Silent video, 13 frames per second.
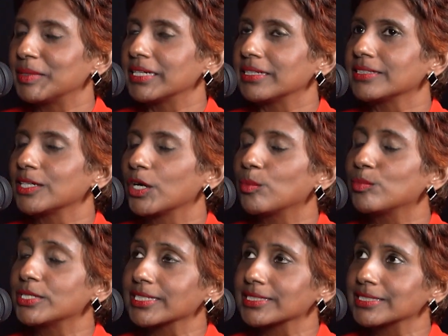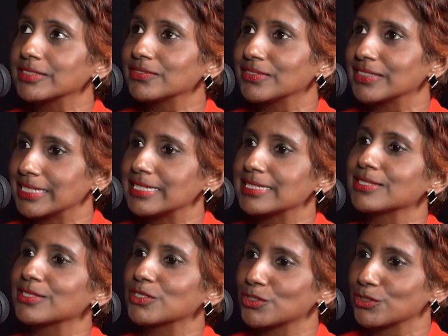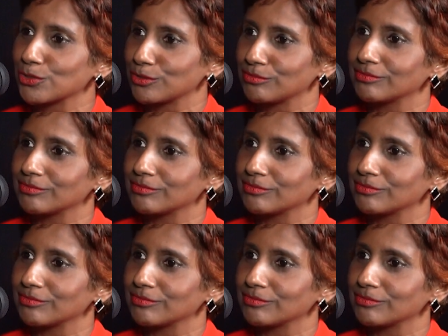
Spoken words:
But the objective is to